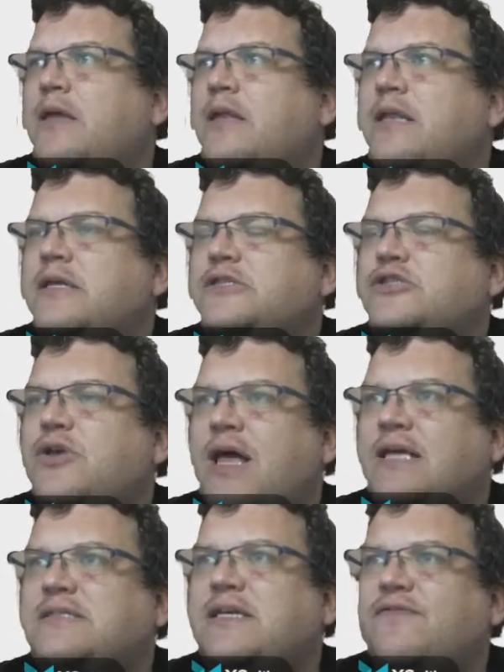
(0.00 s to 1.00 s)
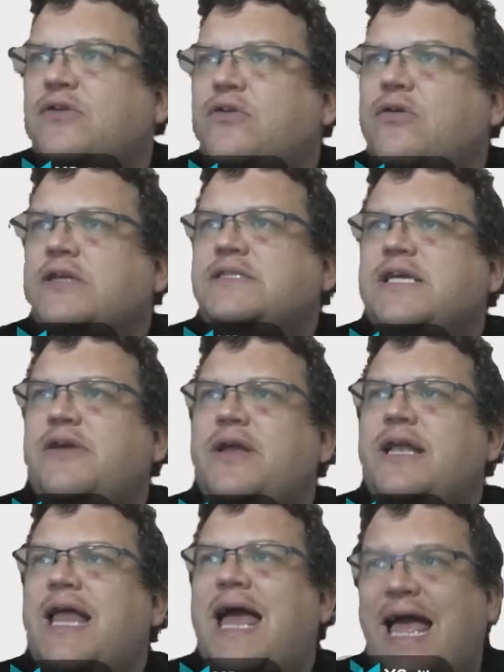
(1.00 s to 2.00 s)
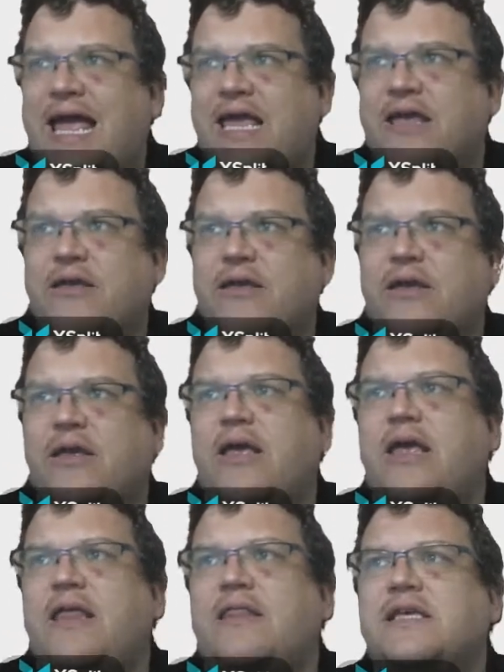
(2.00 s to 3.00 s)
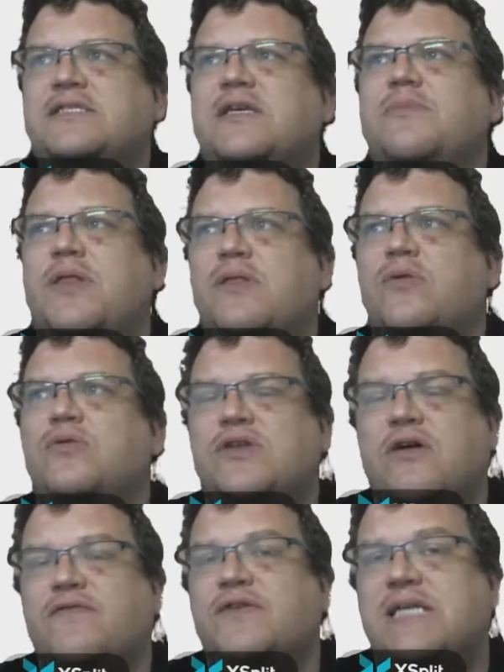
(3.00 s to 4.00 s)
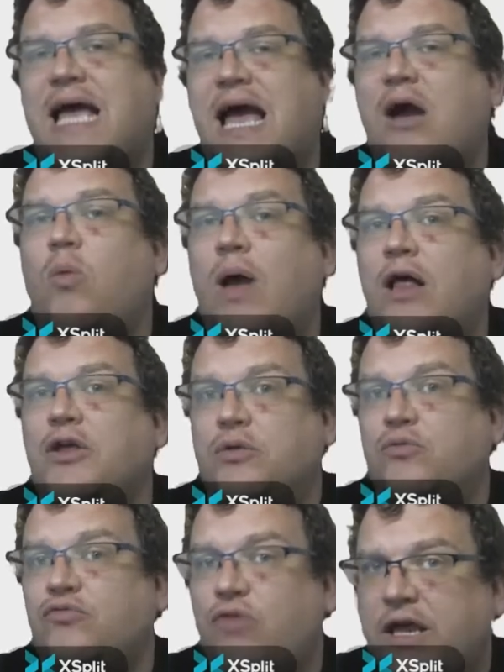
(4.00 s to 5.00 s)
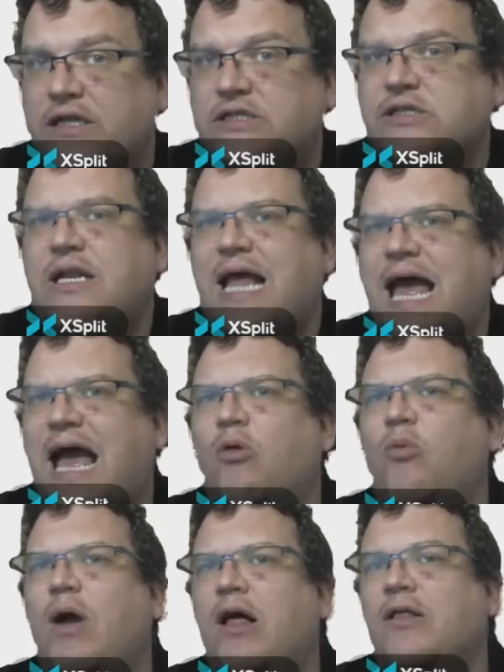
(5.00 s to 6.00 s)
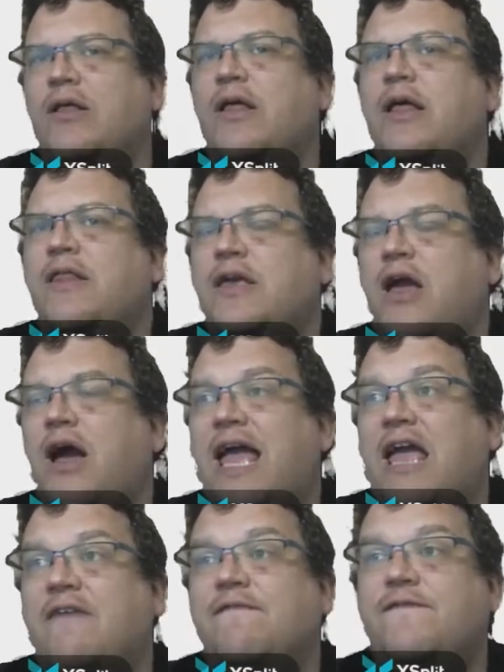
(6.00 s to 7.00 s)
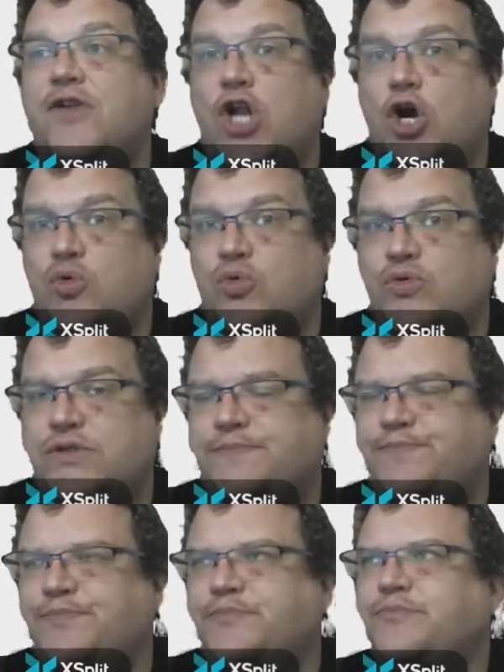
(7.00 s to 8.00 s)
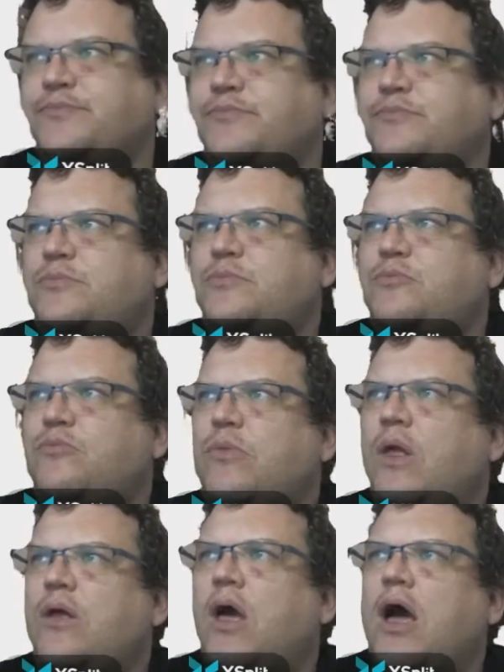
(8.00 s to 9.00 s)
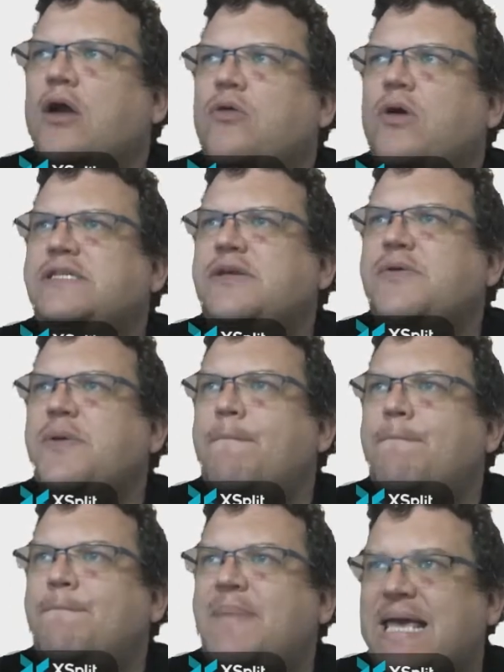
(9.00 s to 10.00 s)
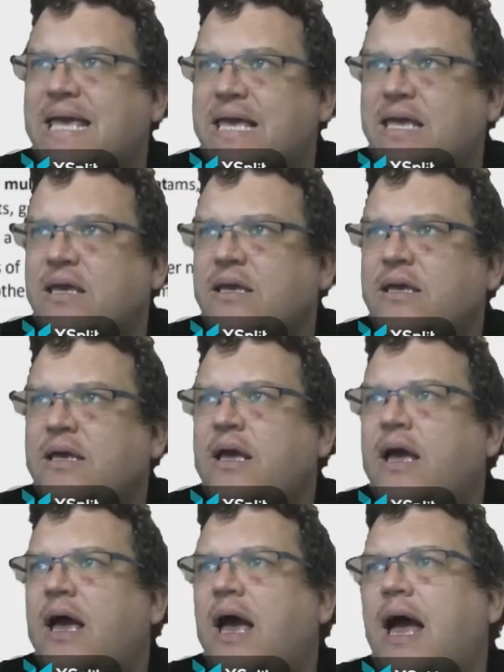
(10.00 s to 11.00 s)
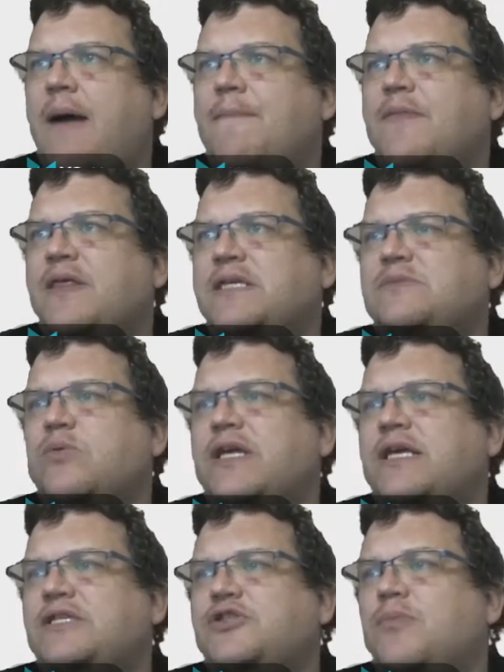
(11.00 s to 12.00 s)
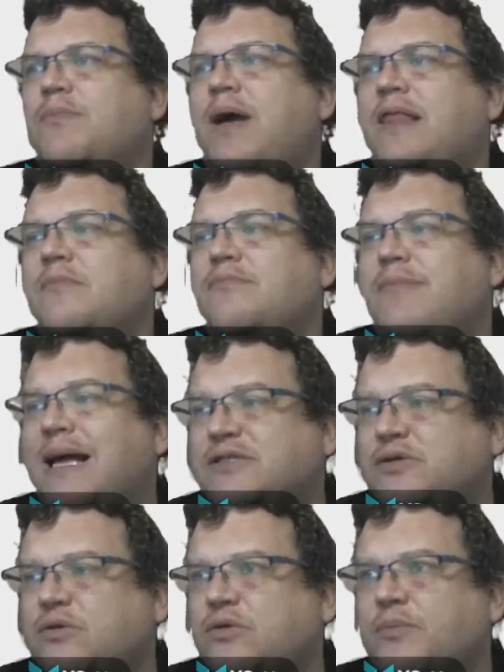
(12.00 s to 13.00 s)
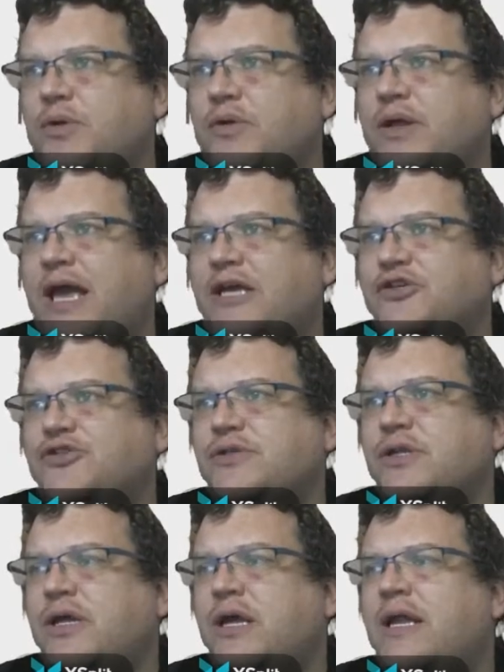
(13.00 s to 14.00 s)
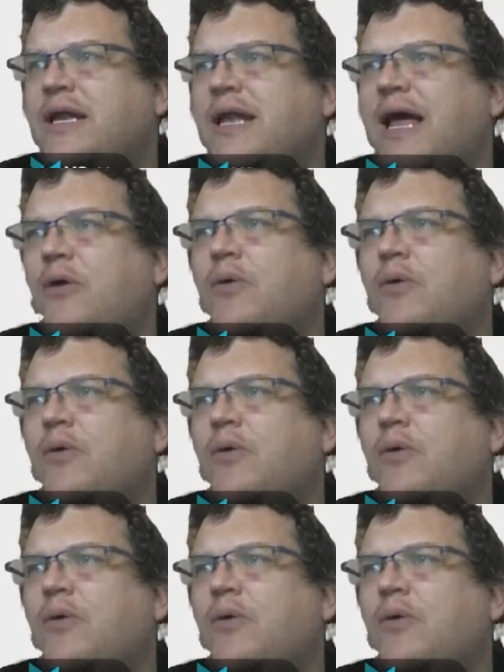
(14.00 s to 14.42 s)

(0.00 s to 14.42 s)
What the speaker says: So that's it for Criterion A. This can be thought of as how well you write and how well the IA flows. Criterion B, this one is your mathematical communication. Now,